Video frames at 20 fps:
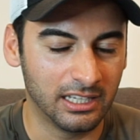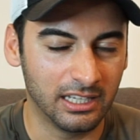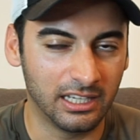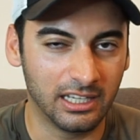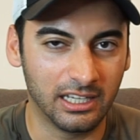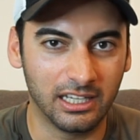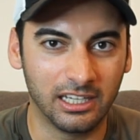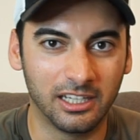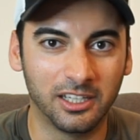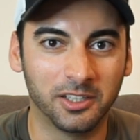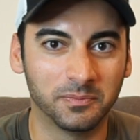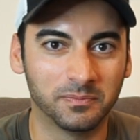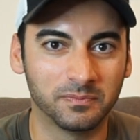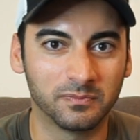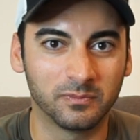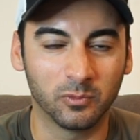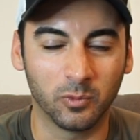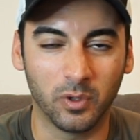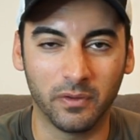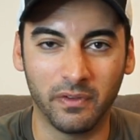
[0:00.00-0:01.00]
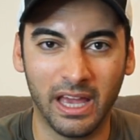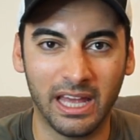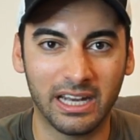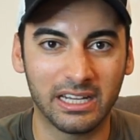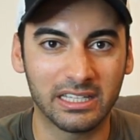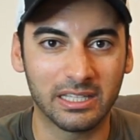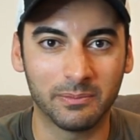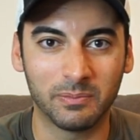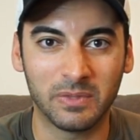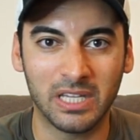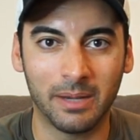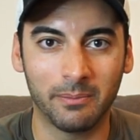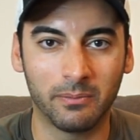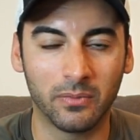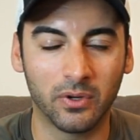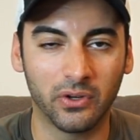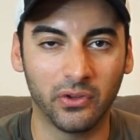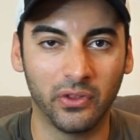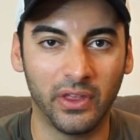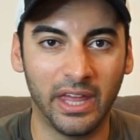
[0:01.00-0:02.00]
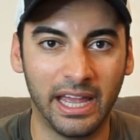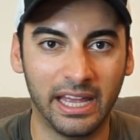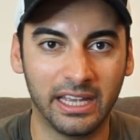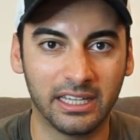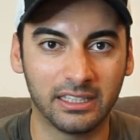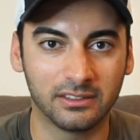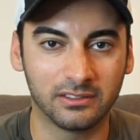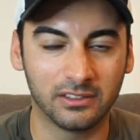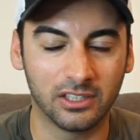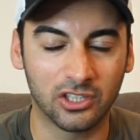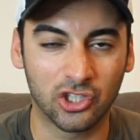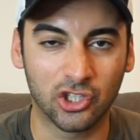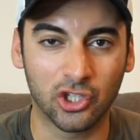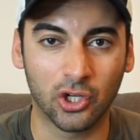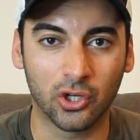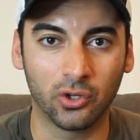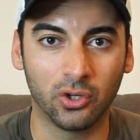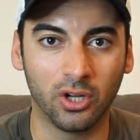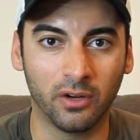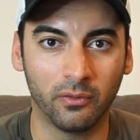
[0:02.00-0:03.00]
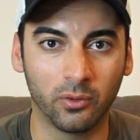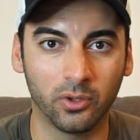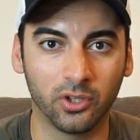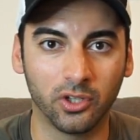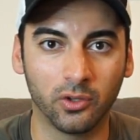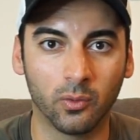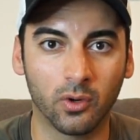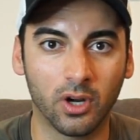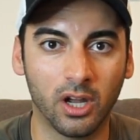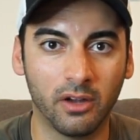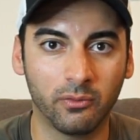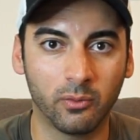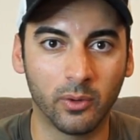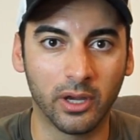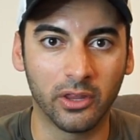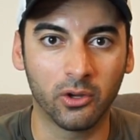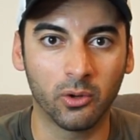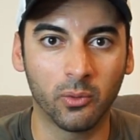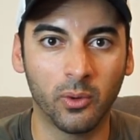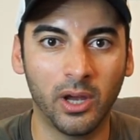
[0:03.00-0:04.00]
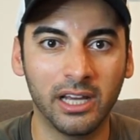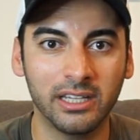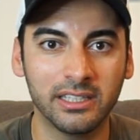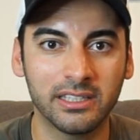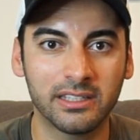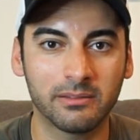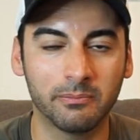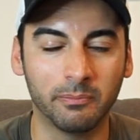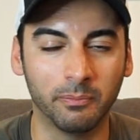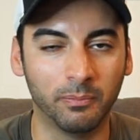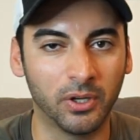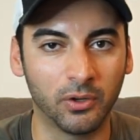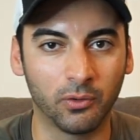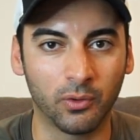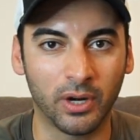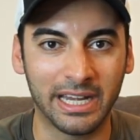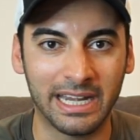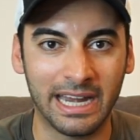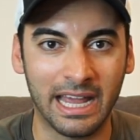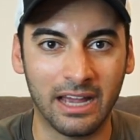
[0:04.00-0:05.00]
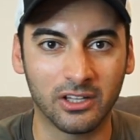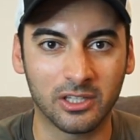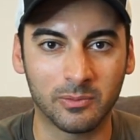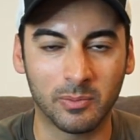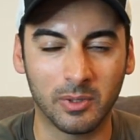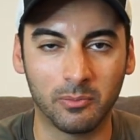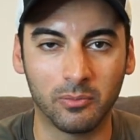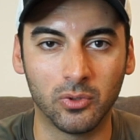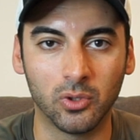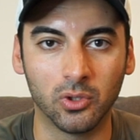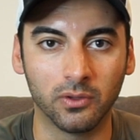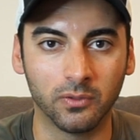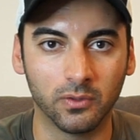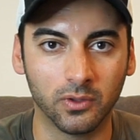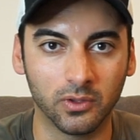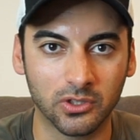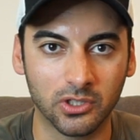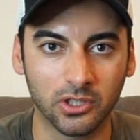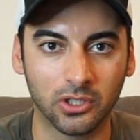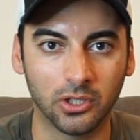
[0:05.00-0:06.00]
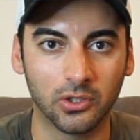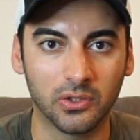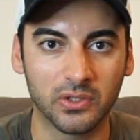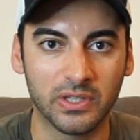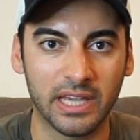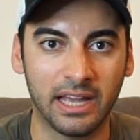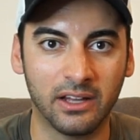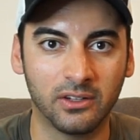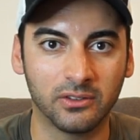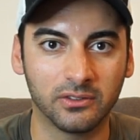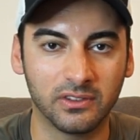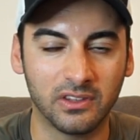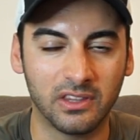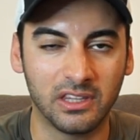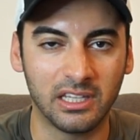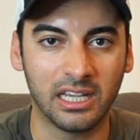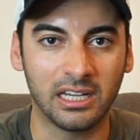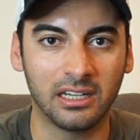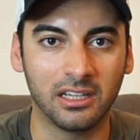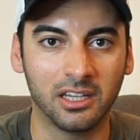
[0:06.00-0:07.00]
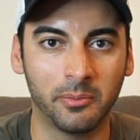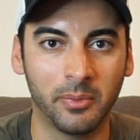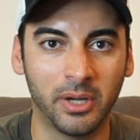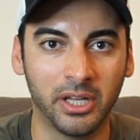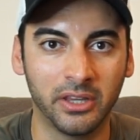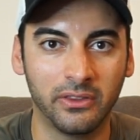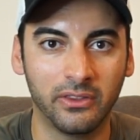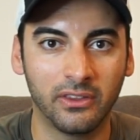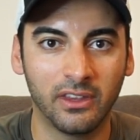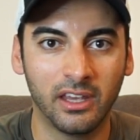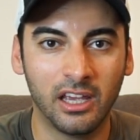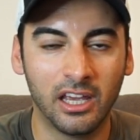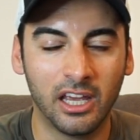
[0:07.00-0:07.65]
um, we've had a September that started off really rough weather-wise, but right now it's been beautiful to close out the end of the month.